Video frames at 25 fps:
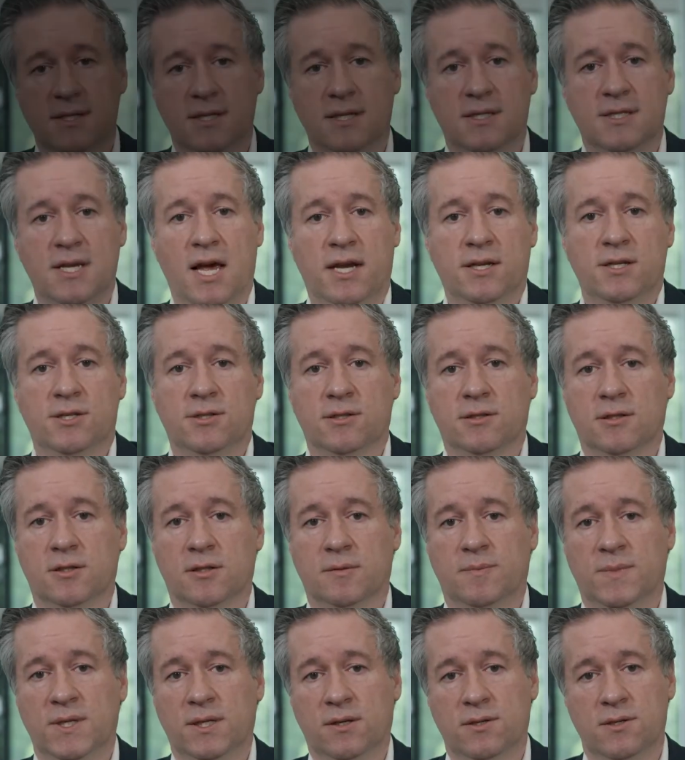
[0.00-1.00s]

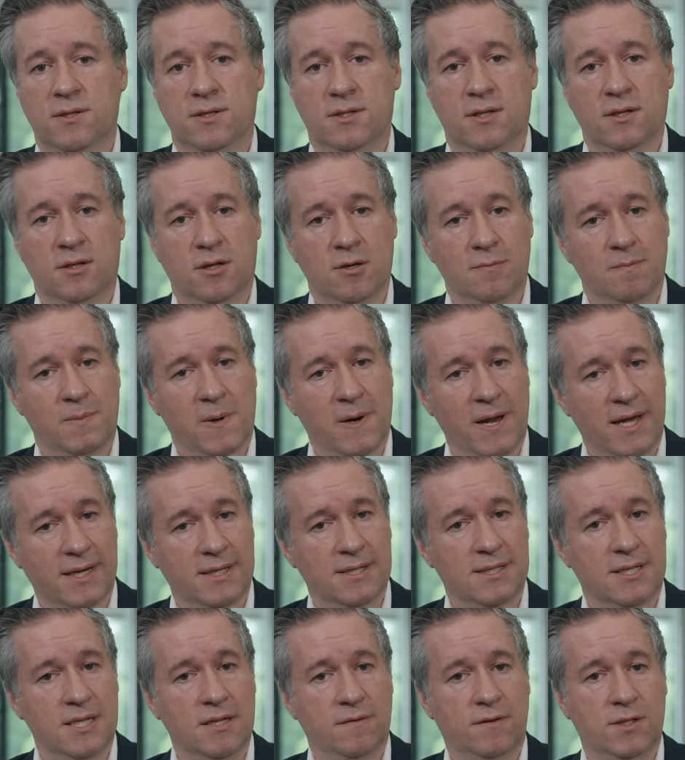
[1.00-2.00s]
essential because the
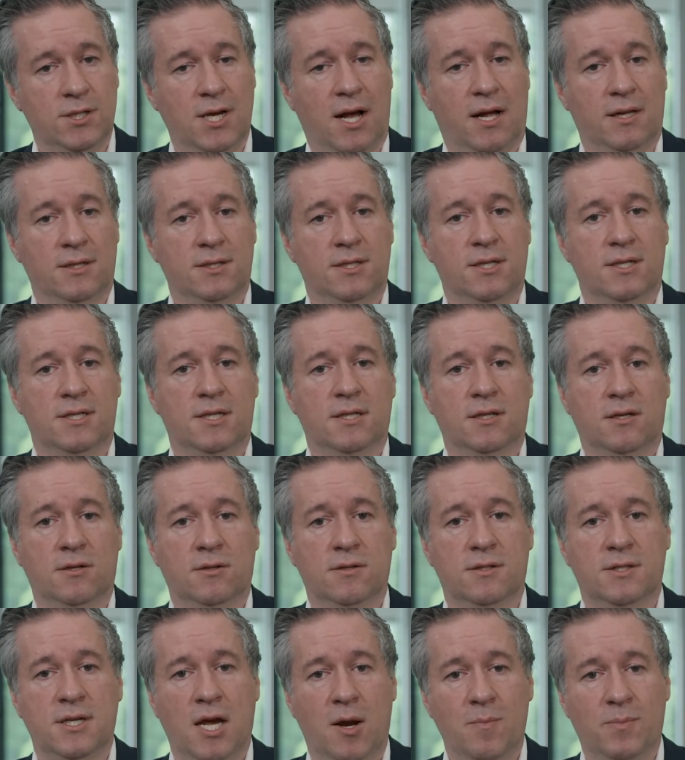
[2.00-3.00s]
complexity of challenges in
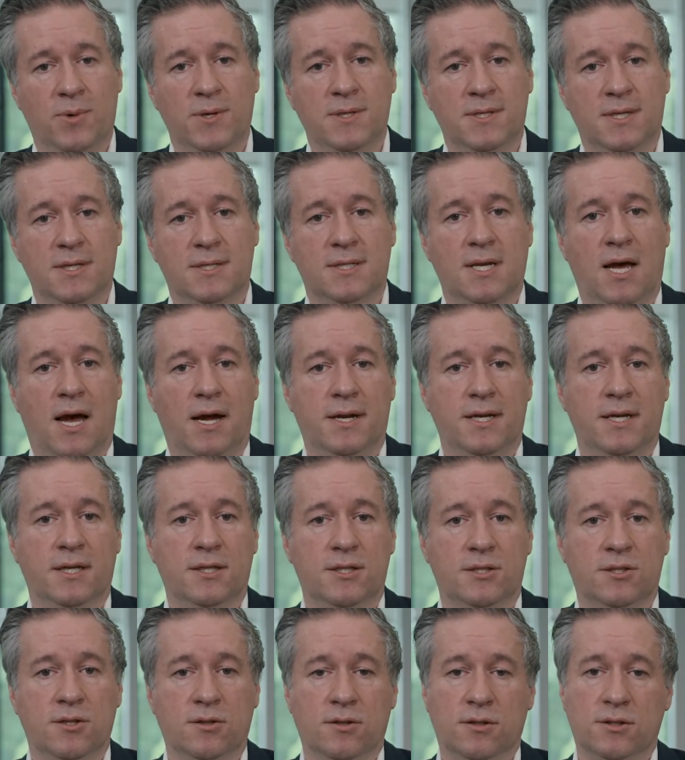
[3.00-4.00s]
contemporary society
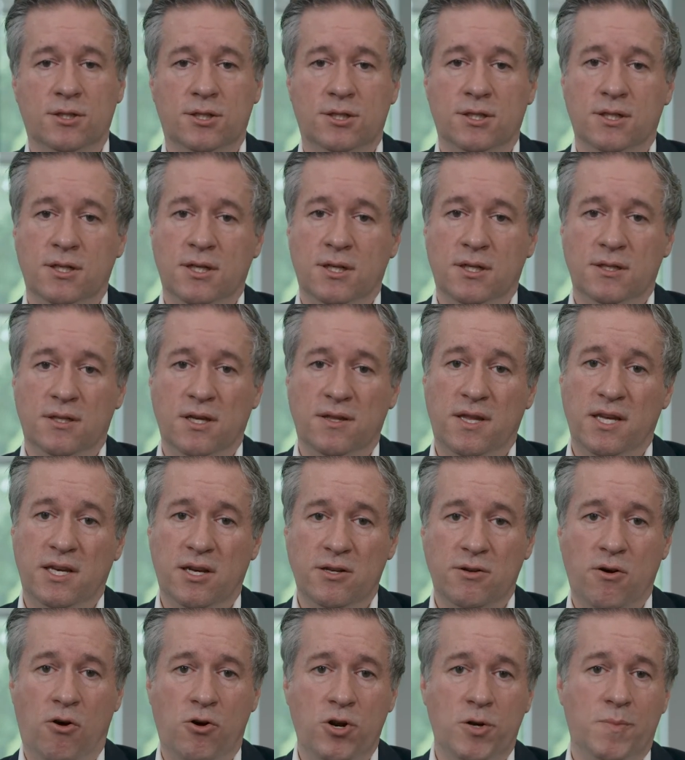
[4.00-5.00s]
is such that they
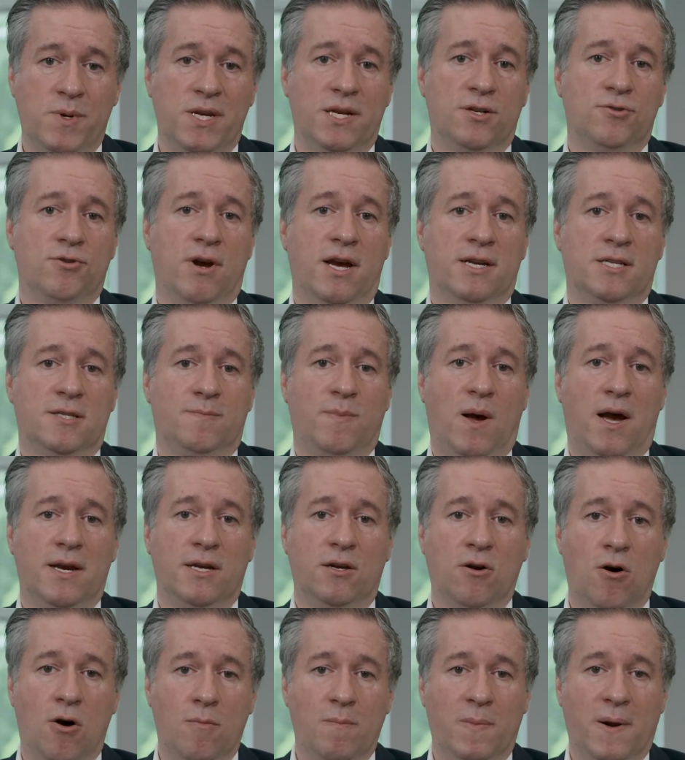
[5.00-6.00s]
can only be addressed by
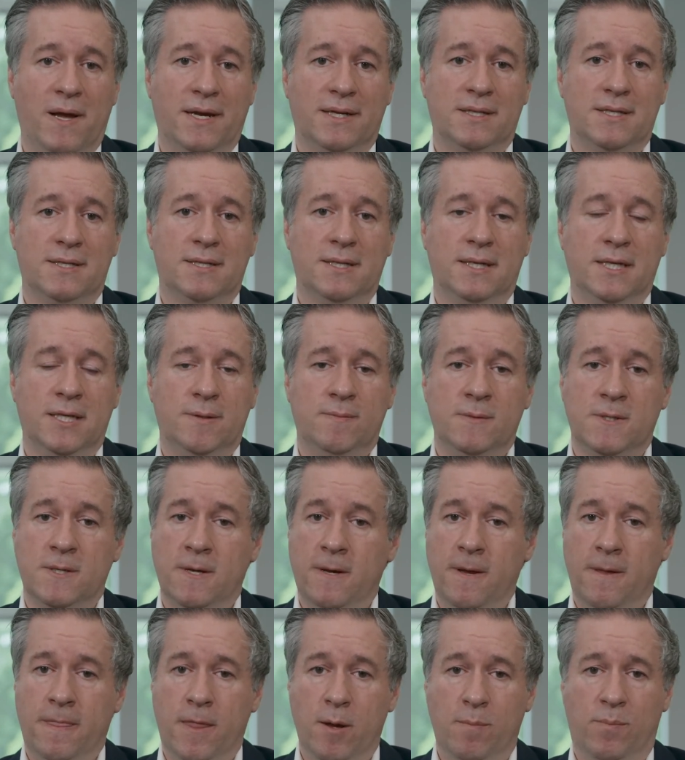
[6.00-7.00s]
complex teams
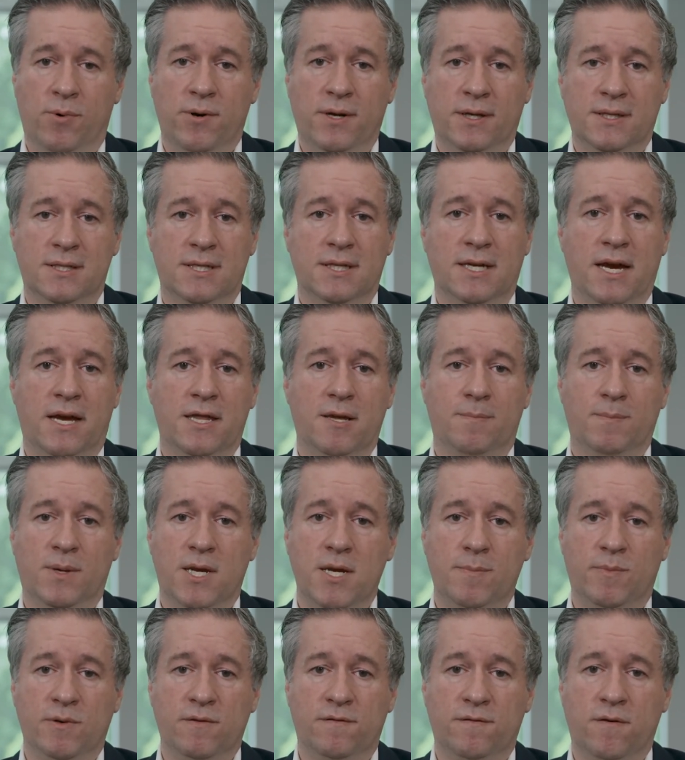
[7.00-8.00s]
that bring together
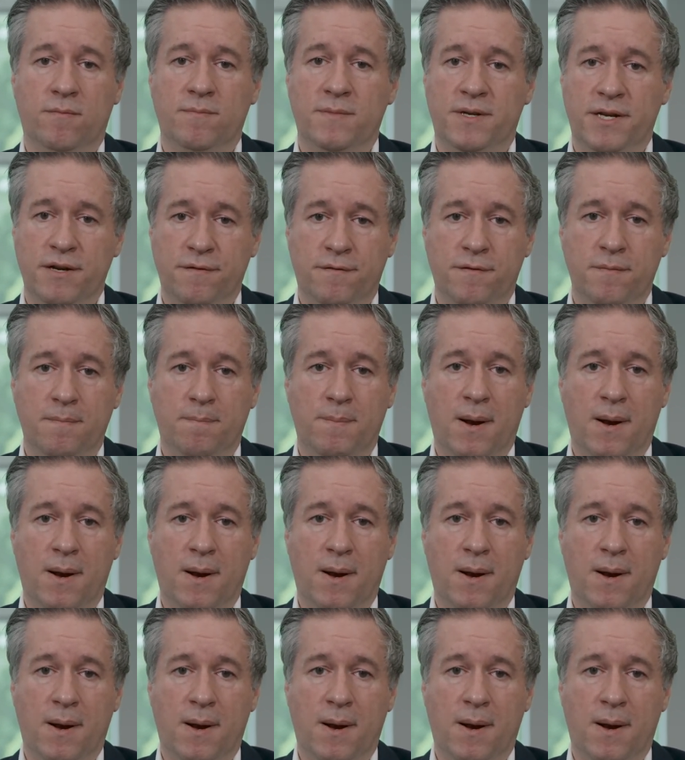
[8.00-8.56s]
people from different